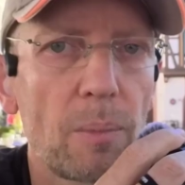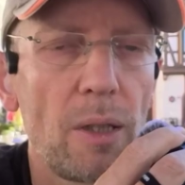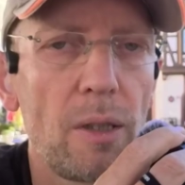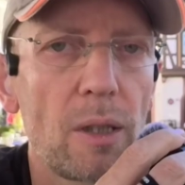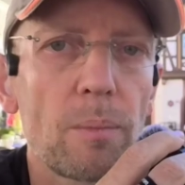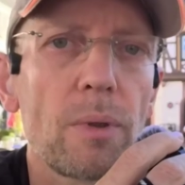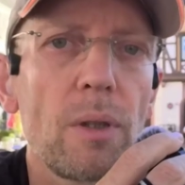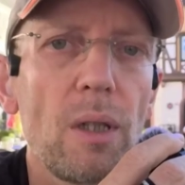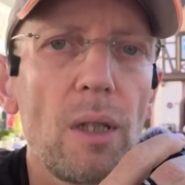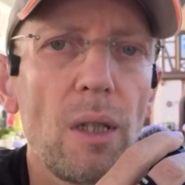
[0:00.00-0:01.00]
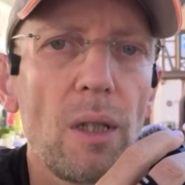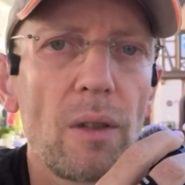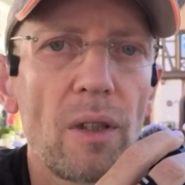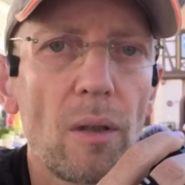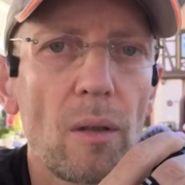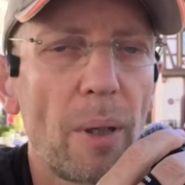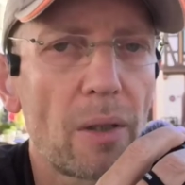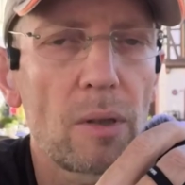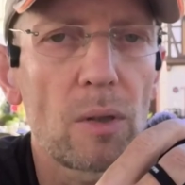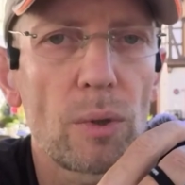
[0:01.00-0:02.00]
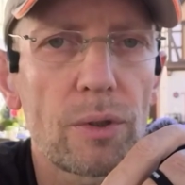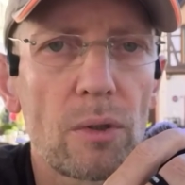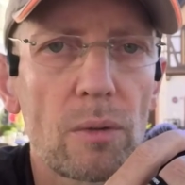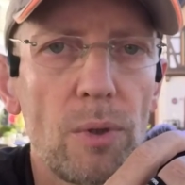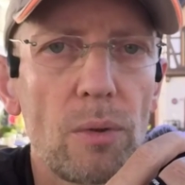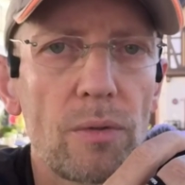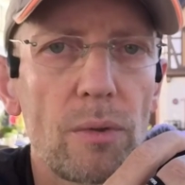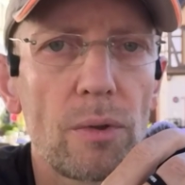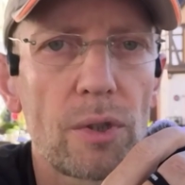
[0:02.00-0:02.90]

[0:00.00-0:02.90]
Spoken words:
clean it up. Then the background was not beautiful,